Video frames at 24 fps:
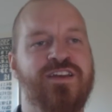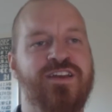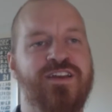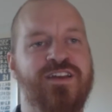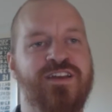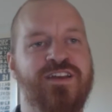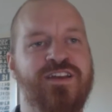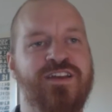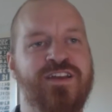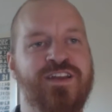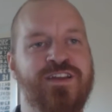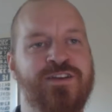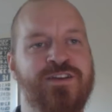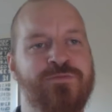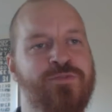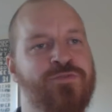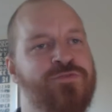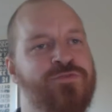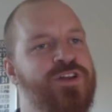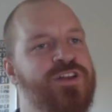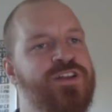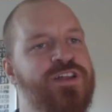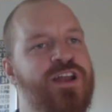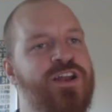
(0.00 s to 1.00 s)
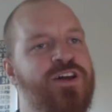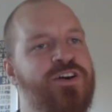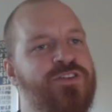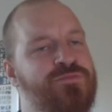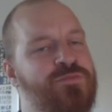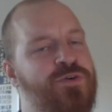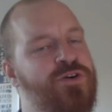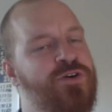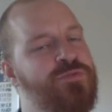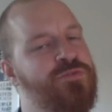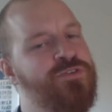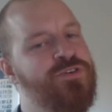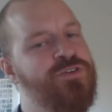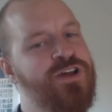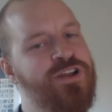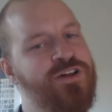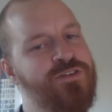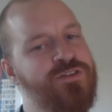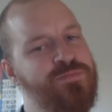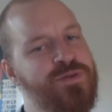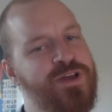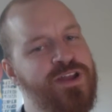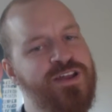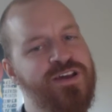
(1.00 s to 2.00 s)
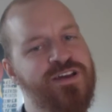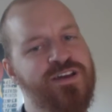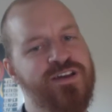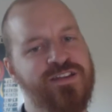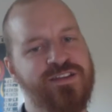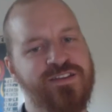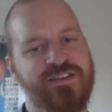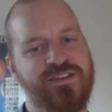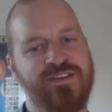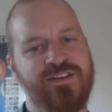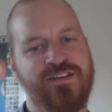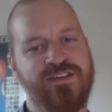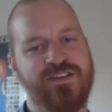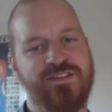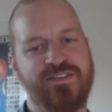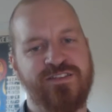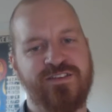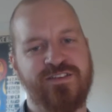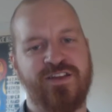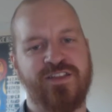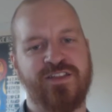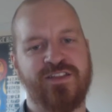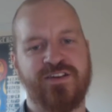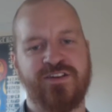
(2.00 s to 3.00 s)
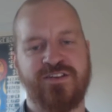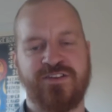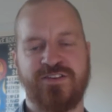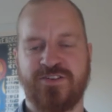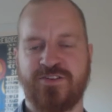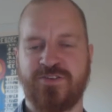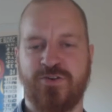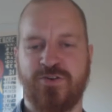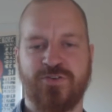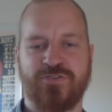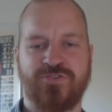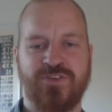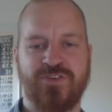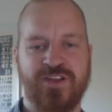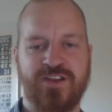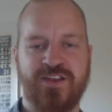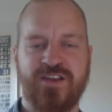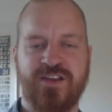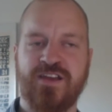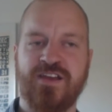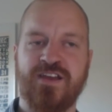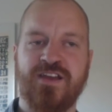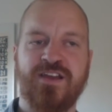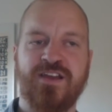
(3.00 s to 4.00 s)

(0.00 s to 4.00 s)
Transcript: It will fit a lot better in the other core set.